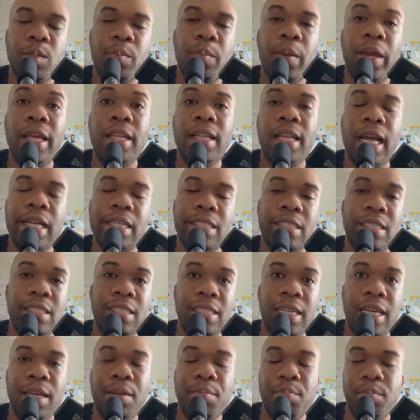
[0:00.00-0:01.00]
make that
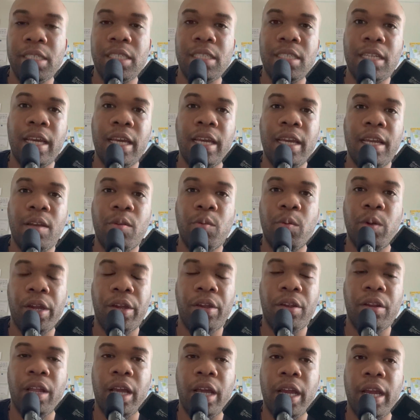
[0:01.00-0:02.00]
same mistake where
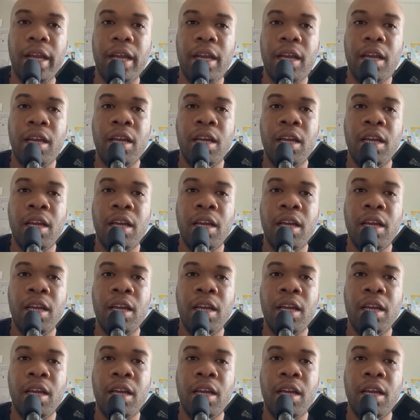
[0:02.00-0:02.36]
you're like,